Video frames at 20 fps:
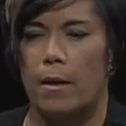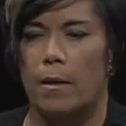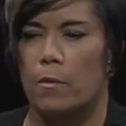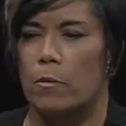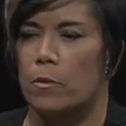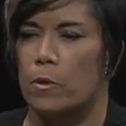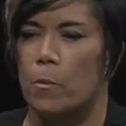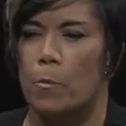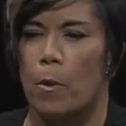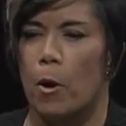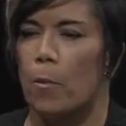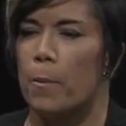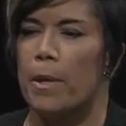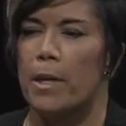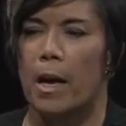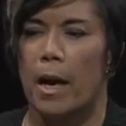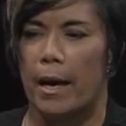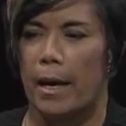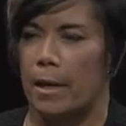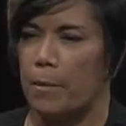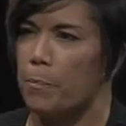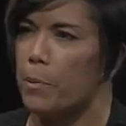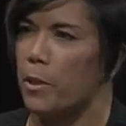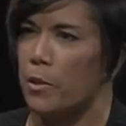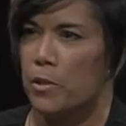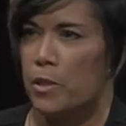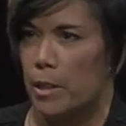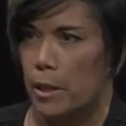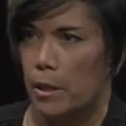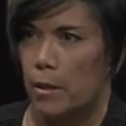the moment I had
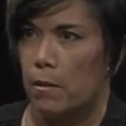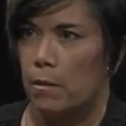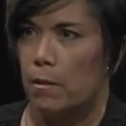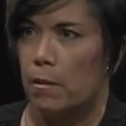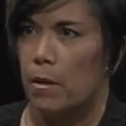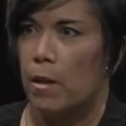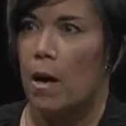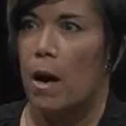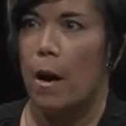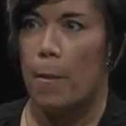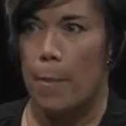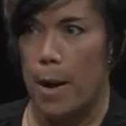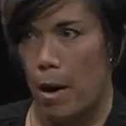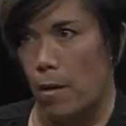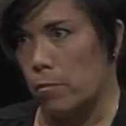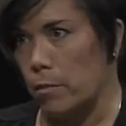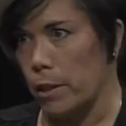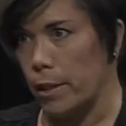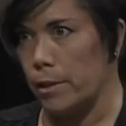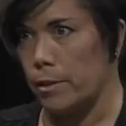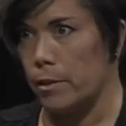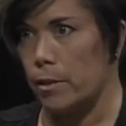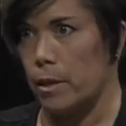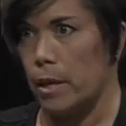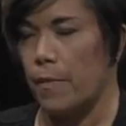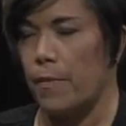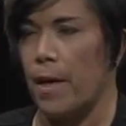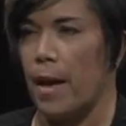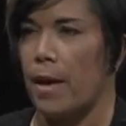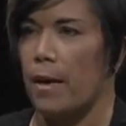posted about this
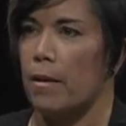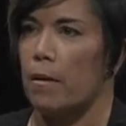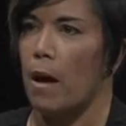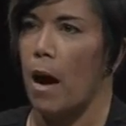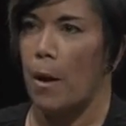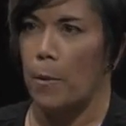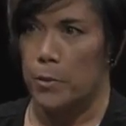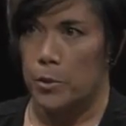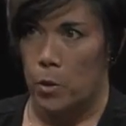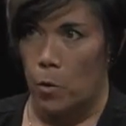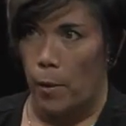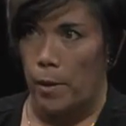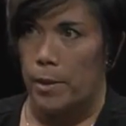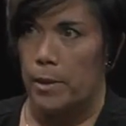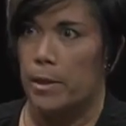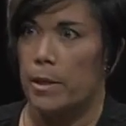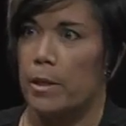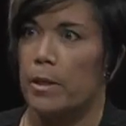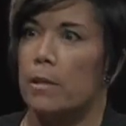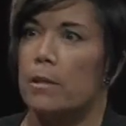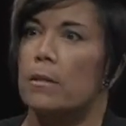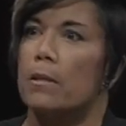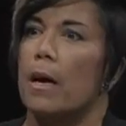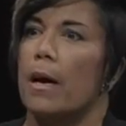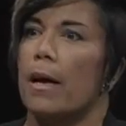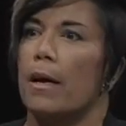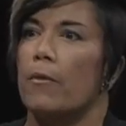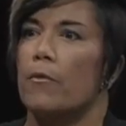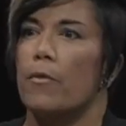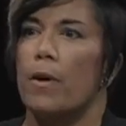and that I was going to this,
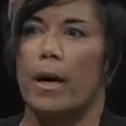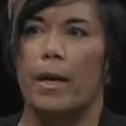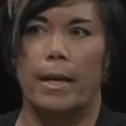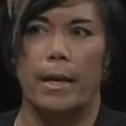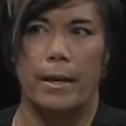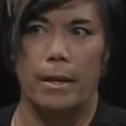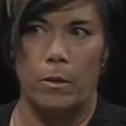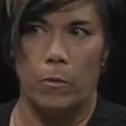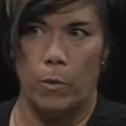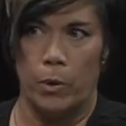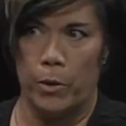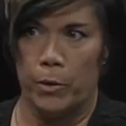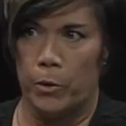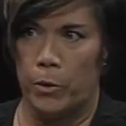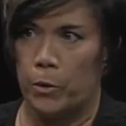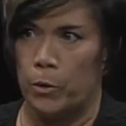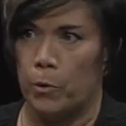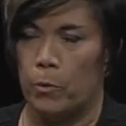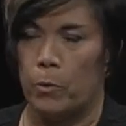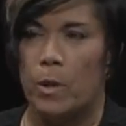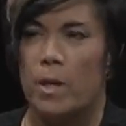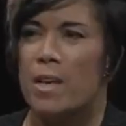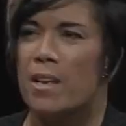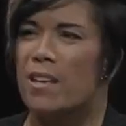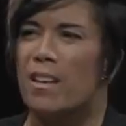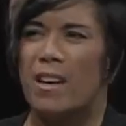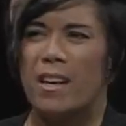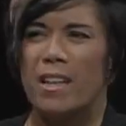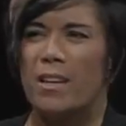I invite anyone who, not